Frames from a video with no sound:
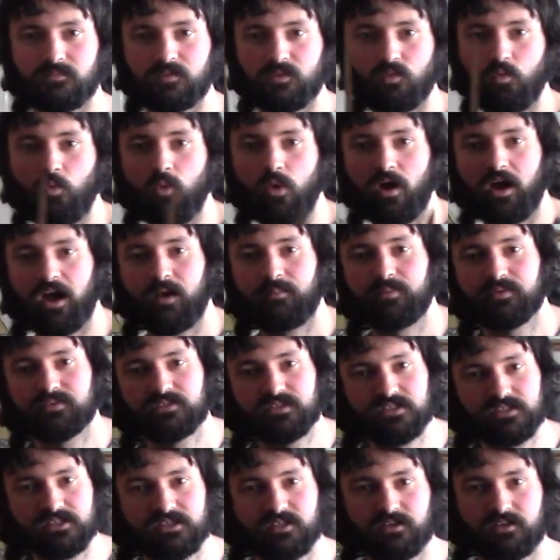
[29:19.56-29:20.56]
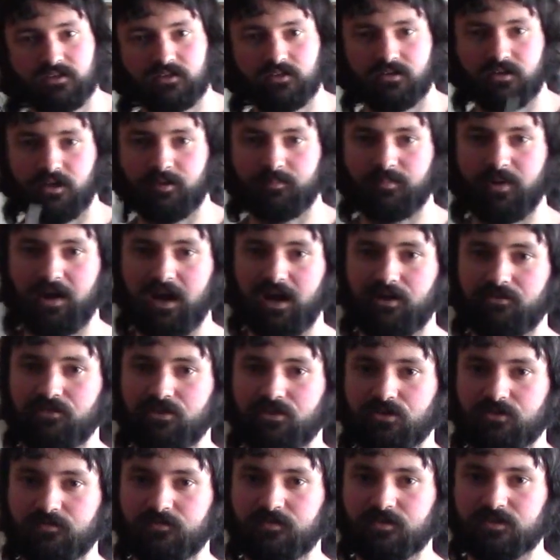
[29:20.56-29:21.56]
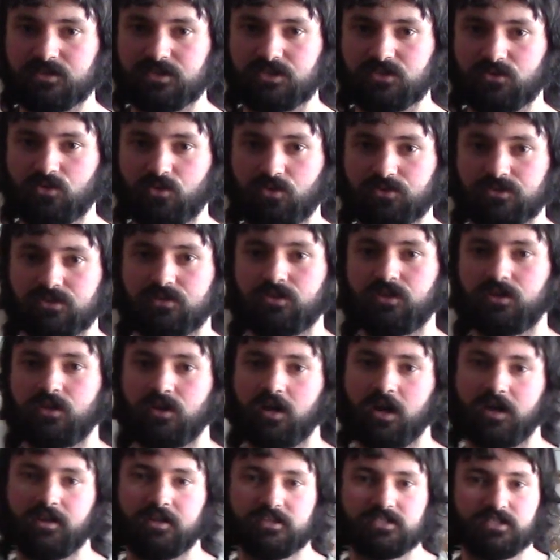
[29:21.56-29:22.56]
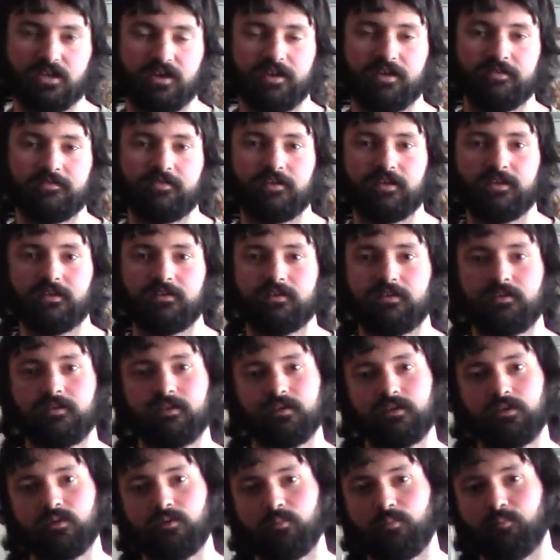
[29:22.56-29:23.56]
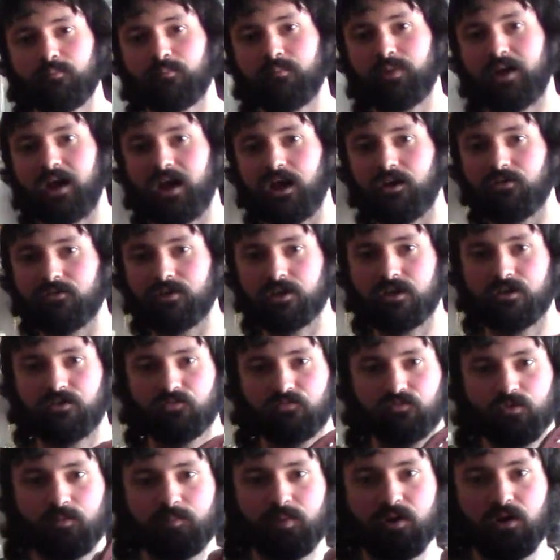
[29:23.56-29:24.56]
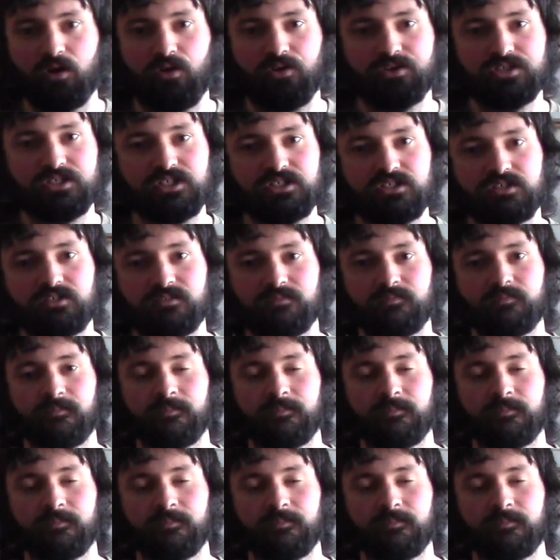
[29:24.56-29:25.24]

What happens is I parry with the sword, and it's either parry riposte,